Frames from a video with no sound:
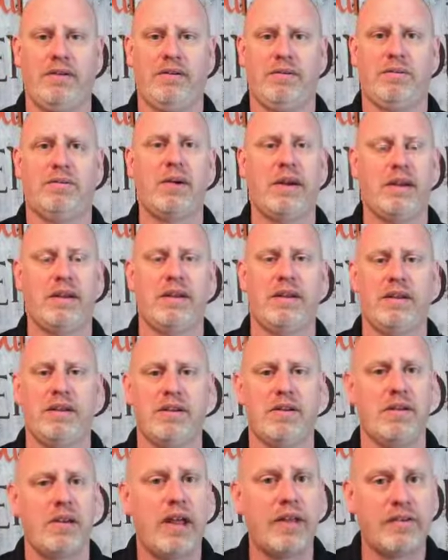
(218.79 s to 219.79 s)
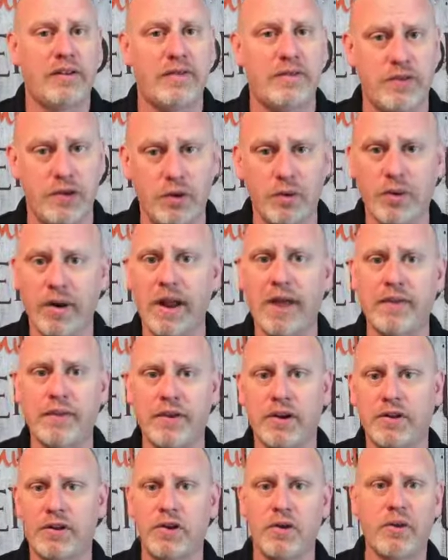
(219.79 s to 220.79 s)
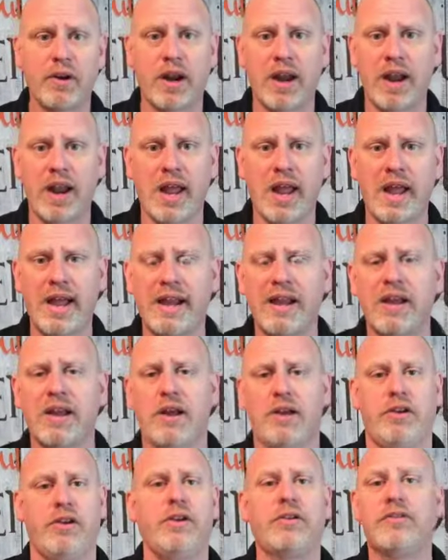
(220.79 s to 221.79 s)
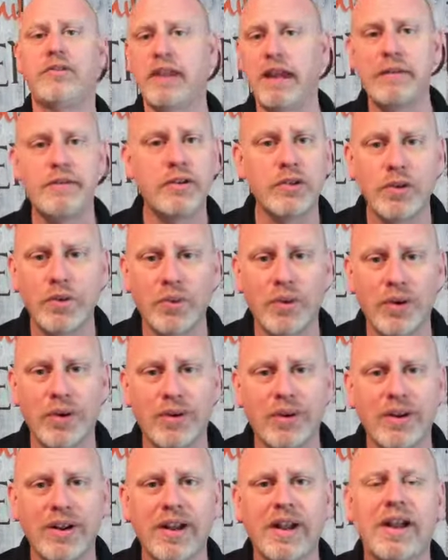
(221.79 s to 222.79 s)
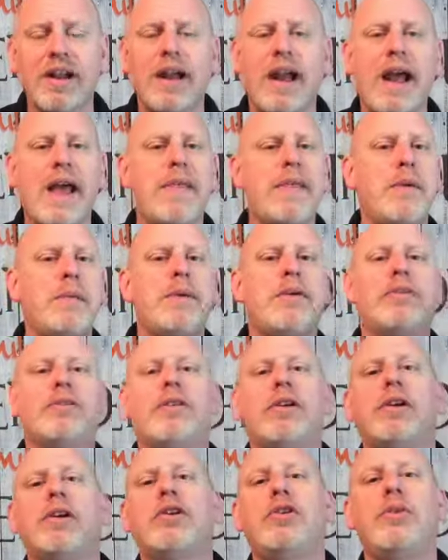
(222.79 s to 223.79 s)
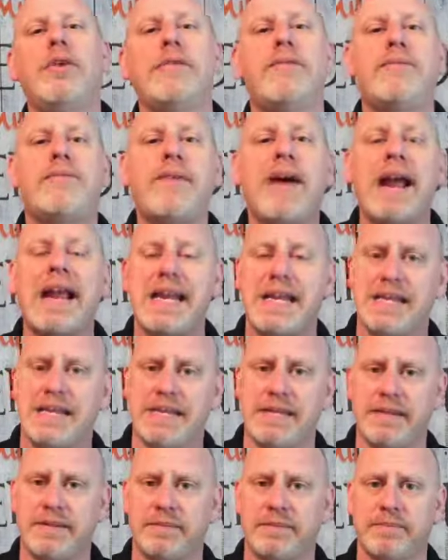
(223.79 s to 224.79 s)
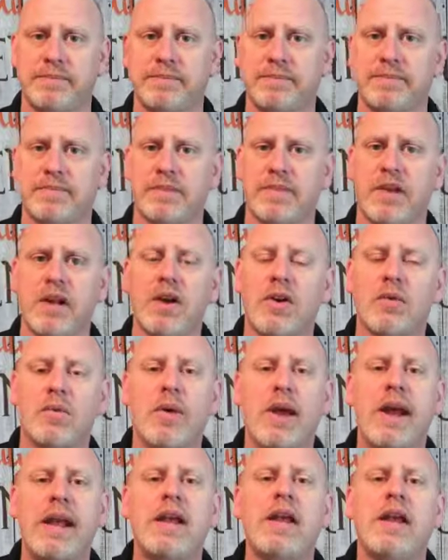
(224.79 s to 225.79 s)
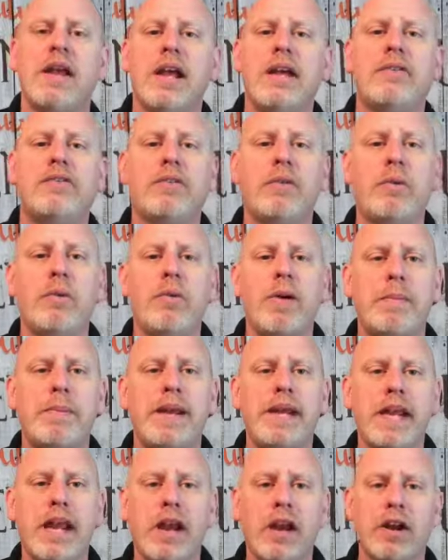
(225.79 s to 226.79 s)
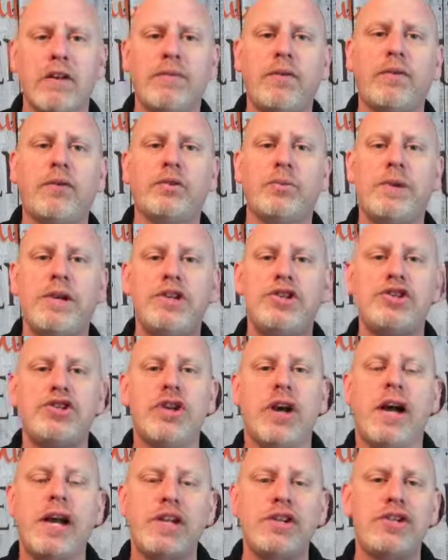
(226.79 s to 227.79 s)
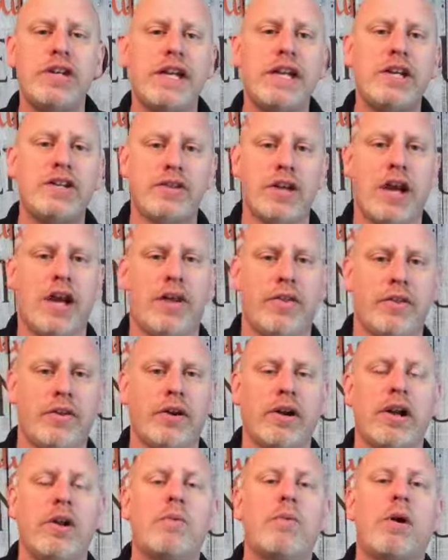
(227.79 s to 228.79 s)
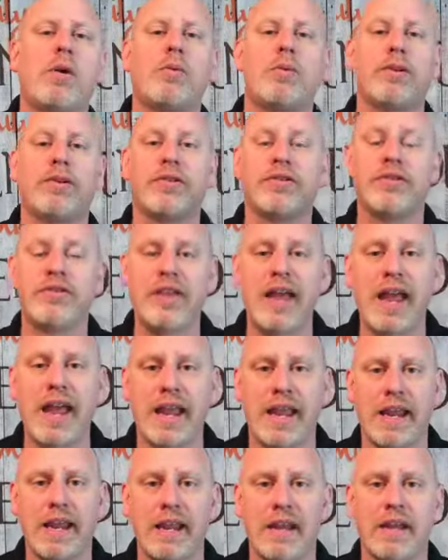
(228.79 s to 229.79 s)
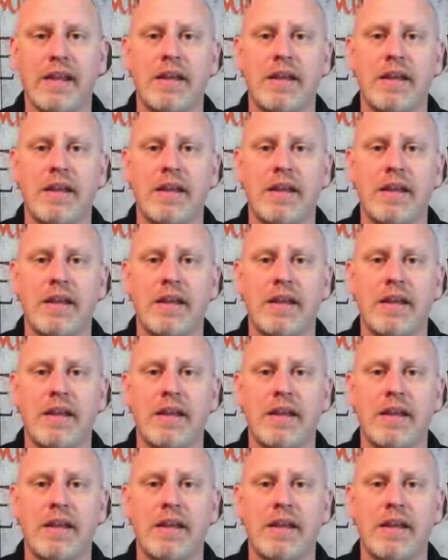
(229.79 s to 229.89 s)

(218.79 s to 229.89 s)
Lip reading: What? As if you were out there doing a lot, or you're saving the world, and then we start into a fight. Right? And so we want to be careful as we judge each other and what we're saying,